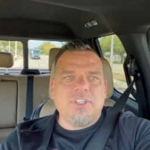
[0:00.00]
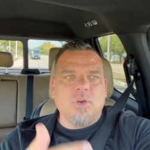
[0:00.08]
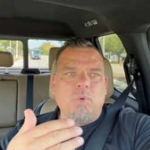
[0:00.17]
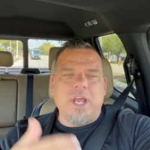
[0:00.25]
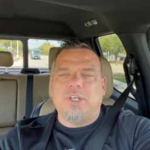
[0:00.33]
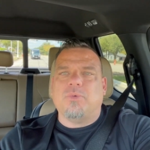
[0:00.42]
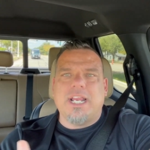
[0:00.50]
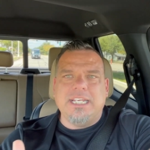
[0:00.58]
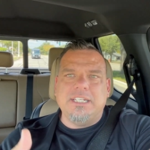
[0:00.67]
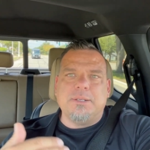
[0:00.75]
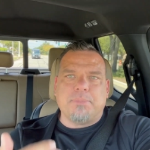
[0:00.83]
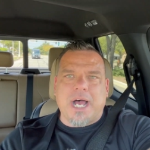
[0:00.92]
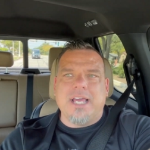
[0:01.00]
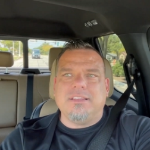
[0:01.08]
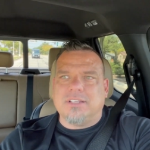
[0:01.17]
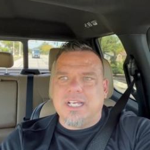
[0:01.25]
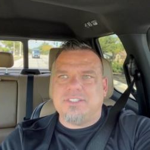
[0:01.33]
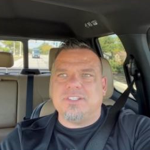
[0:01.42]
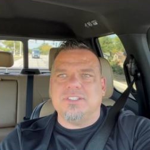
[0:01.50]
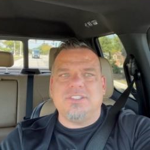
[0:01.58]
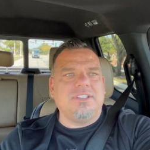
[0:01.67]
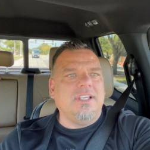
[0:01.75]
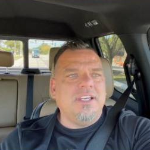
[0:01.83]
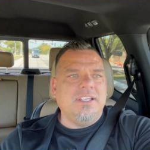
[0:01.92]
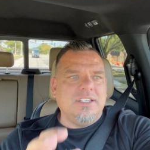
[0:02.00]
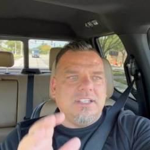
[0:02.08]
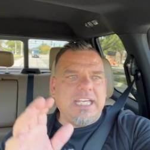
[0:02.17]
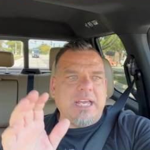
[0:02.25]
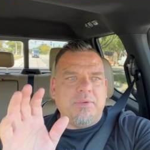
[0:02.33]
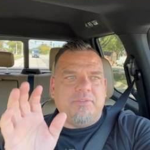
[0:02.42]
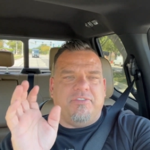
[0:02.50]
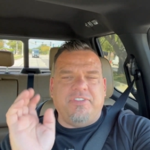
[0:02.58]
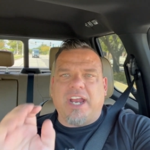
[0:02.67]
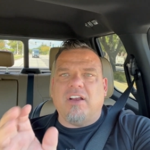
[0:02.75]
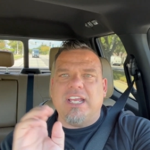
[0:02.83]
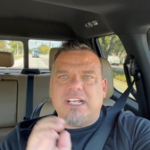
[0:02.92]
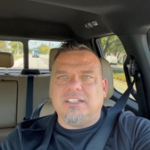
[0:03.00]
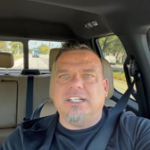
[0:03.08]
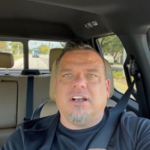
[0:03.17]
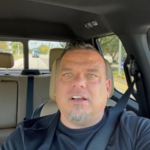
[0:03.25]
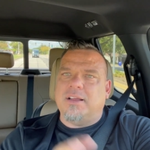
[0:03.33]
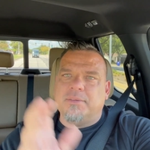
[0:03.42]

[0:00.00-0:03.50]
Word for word: When do I need to buy the license? It was very clear.